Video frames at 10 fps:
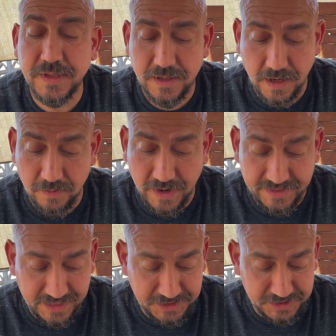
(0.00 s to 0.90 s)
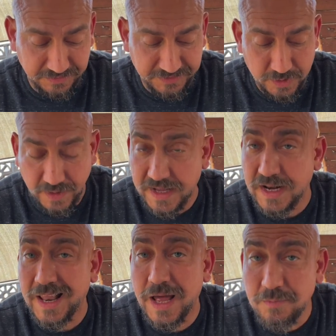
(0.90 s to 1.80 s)
All right, that's just a few. I got a
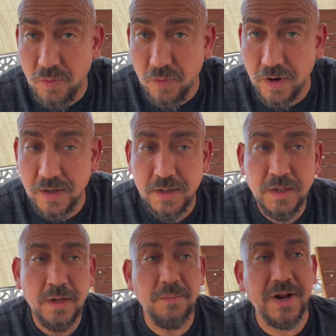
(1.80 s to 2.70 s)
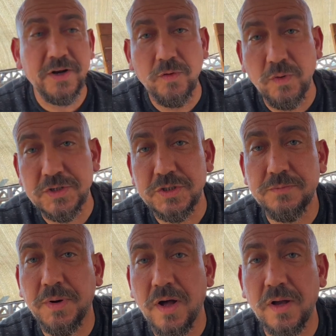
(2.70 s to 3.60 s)
lot more, but I don't want to
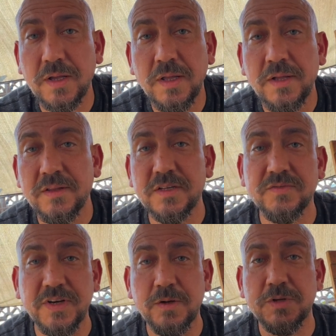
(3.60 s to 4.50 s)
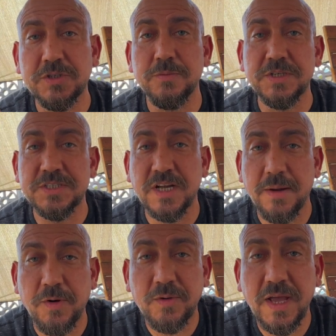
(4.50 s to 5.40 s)
bog this video with too much
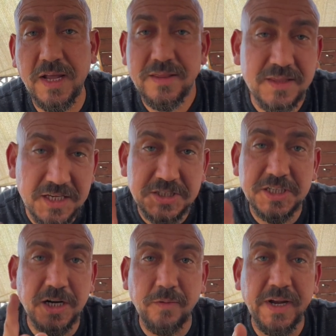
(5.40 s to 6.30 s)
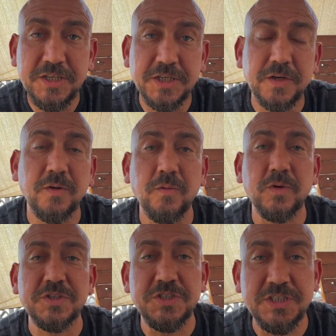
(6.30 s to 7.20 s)
time, okay? This generation
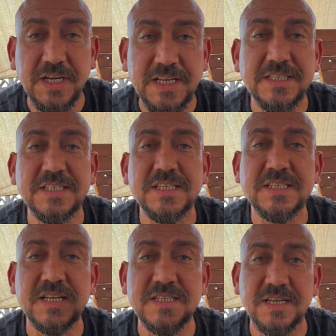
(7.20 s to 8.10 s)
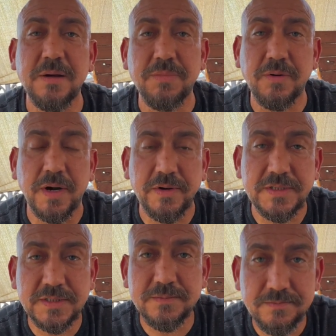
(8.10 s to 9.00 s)
was Jesus's
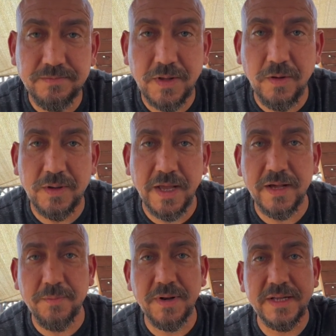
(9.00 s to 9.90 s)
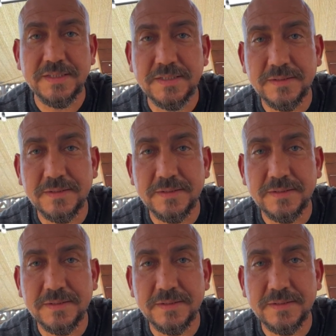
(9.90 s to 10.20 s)
contemporaries. Okay, God bless.